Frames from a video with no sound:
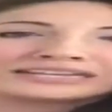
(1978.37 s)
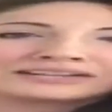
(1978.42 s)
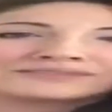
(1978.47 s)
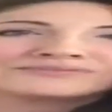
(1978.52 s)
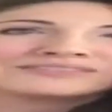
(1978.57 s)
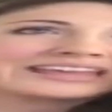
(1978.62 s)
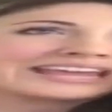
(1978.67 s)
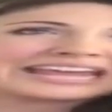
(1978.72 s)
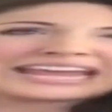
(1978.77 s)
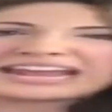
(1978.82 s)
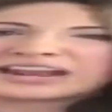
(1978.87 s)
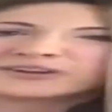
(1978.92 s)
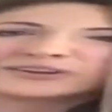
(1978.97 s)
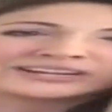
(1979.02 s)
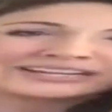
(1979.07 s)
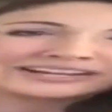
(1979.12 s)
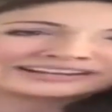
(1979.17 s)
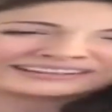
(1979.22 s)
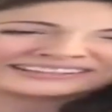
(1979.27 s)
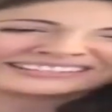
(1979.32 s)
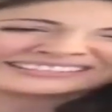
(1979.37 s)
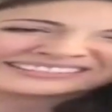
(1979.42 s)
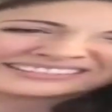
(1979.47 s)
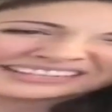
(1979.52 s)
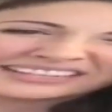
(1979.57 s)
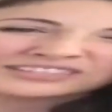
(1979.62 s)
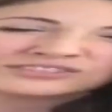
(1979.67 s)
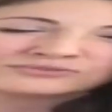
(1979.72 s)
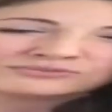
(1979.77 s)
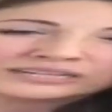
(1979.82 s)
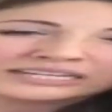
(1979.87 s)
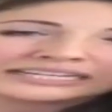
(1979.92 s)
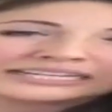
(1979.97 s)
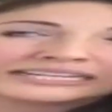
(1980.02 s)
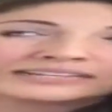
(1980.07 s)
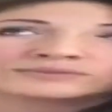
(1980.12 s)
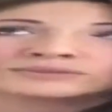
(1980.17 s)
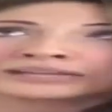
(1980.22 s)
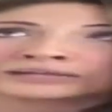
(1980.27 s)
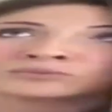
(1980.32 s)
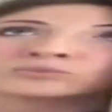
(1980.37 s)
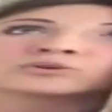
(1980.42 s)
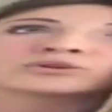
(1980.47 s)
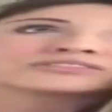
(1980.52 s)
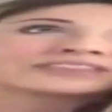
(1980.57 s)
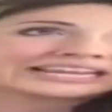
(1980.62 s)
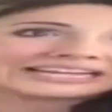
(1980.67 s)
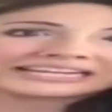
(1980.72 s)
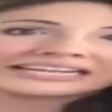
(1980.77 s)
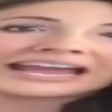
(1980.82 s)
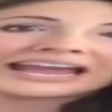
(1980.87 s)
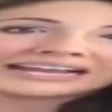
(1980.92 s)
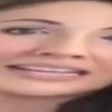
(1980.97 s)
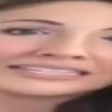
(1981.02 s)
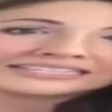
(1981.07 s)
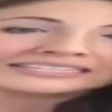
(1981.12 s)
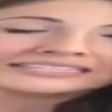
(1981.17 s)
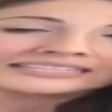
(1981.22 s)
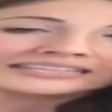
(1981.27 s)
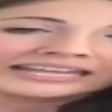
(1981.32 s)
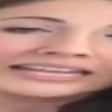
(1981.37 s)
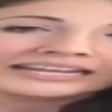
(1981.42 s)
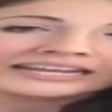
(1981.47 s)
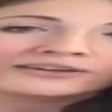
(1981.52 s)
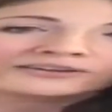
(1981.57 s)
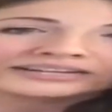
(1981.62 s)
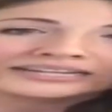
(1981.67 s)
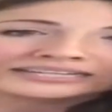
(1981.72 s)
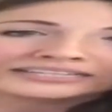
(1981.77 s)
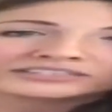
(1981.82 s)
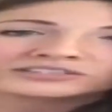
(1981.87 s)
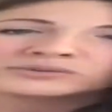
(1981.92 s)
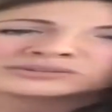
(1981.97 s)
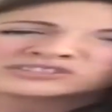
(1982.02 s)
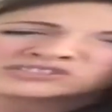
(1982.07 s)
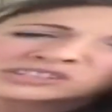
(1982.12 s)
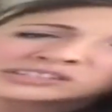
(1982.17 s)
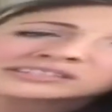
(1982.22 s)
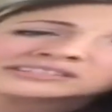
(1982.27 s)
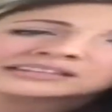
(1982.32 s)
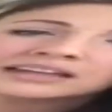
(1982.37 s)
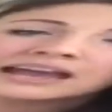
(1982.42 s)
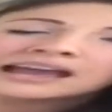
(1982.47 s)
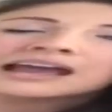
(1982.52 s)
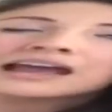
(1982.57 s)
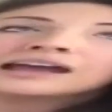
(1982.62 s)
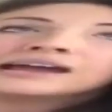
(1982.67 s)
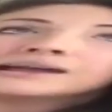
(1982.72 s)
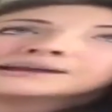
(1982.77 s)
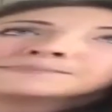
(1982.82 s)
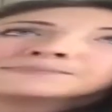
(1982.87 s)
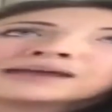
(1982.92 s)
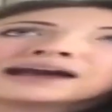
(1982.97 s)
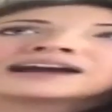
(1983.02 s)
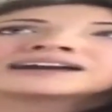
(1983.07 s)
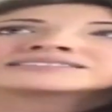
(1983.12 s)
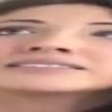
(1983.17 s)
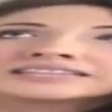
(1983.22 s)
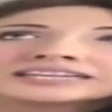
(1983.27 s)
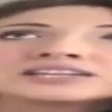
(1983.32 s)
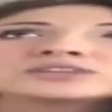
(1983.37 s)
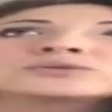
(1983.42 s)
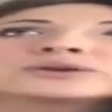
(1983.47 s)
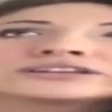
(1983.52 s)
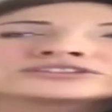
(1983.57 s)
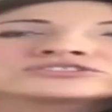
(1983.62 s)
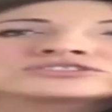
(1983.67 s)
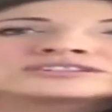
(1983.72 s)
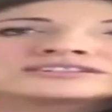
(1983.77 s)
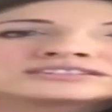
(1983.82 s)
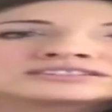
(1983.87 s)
their area. It's really like what they can access in that area. So it's just asking questions